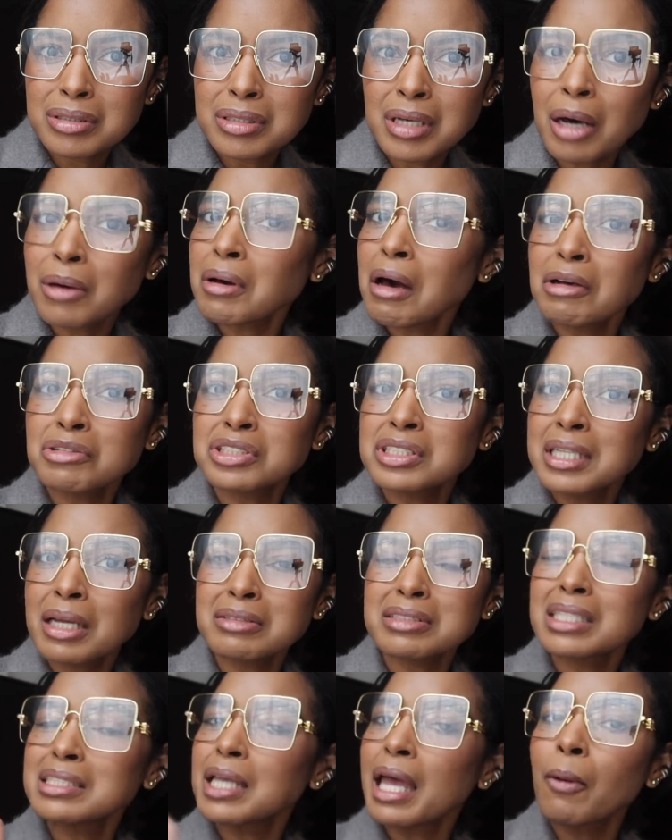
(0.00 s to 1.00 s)
Coco Chanel
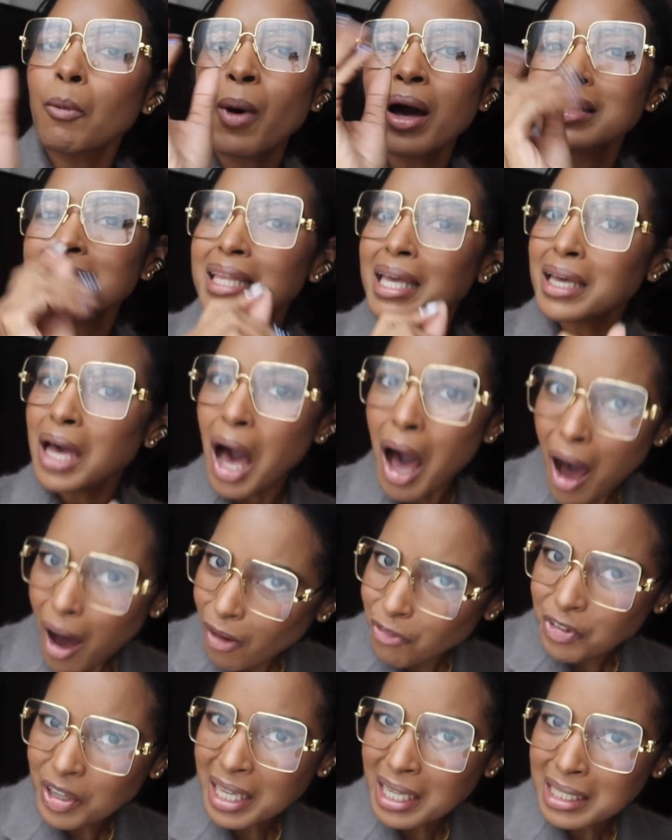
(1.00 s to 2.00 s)
said, take one thing
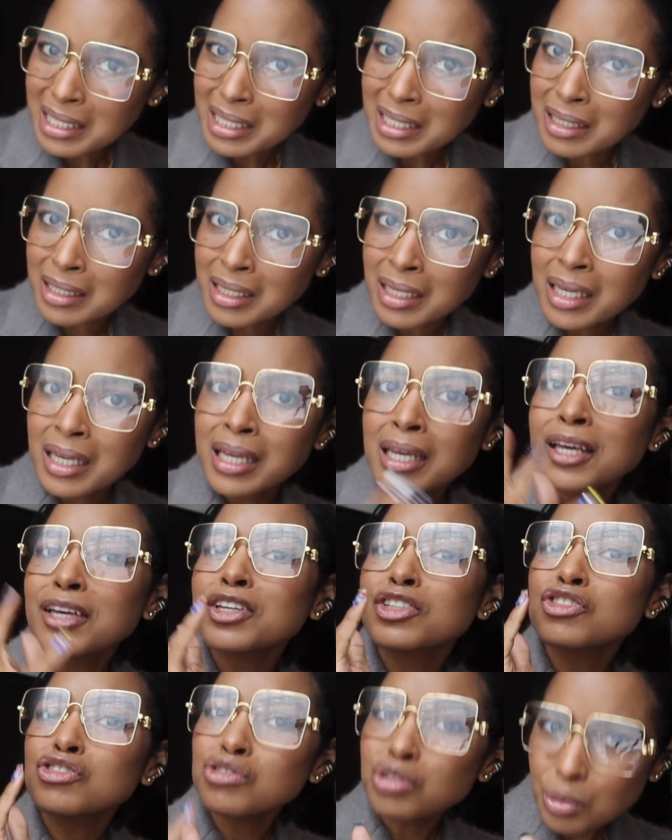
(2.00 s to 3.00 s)
off, honey.
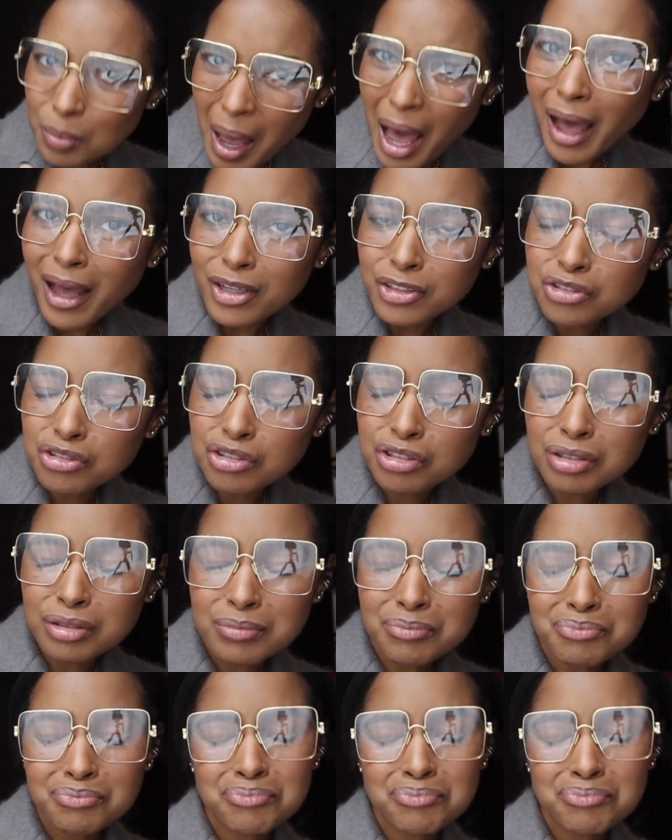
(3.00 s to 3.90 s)
It's too much.